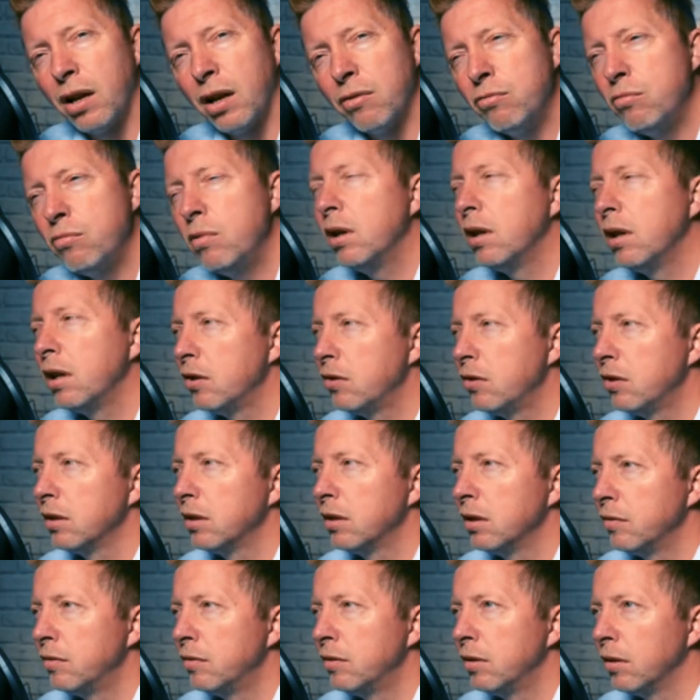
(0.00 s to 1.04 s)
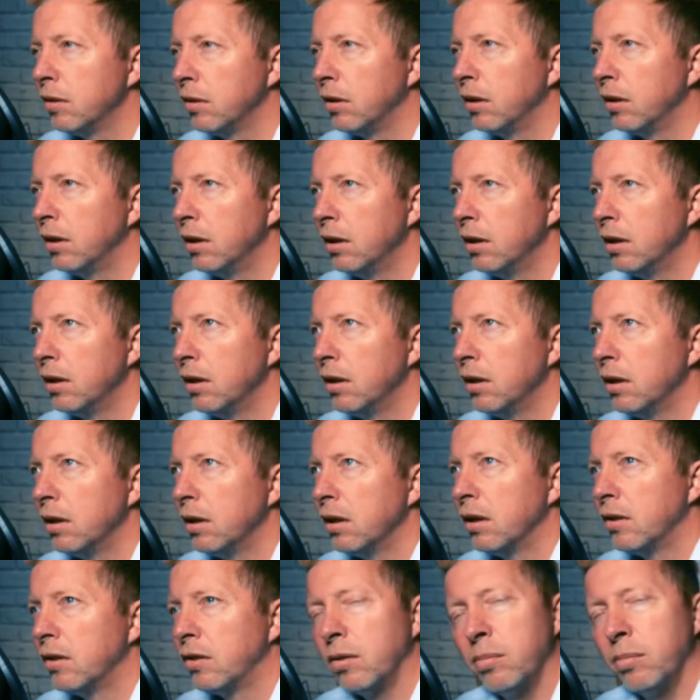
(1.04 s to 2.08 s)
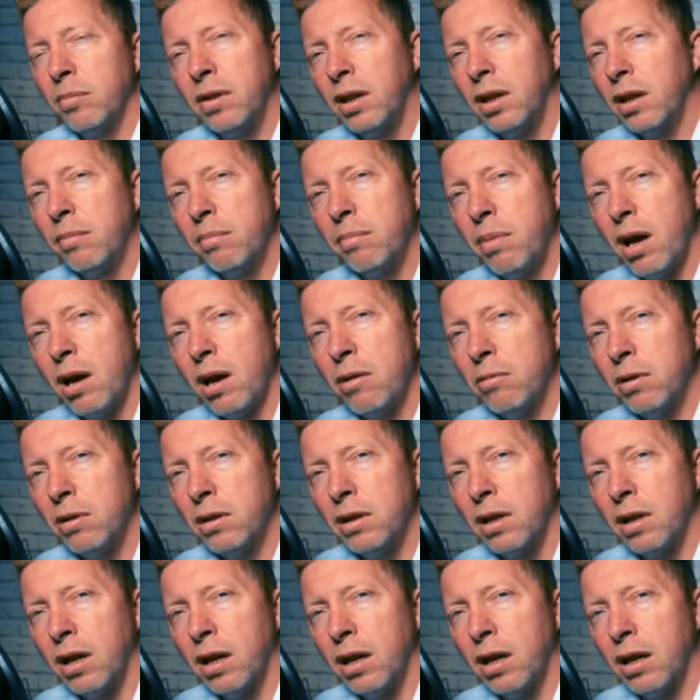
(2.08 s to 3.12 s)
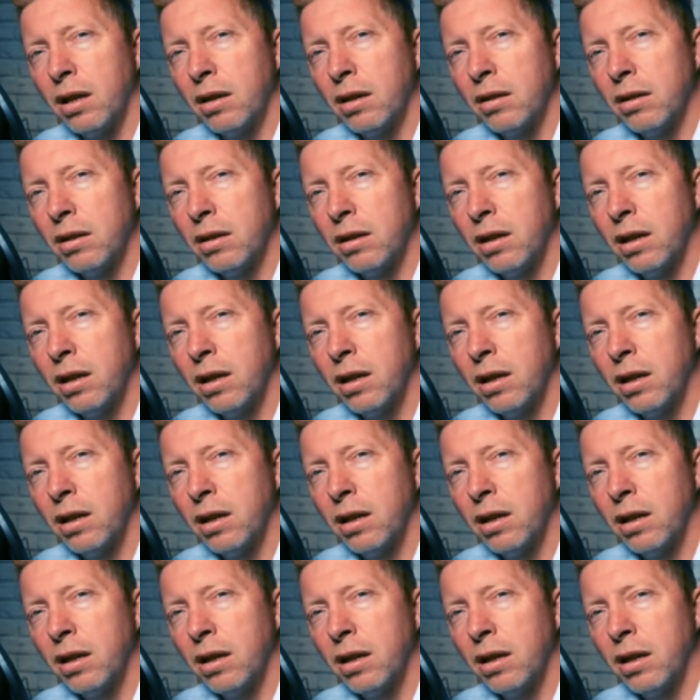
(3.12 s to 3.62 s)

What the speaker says: really should have done something better with that,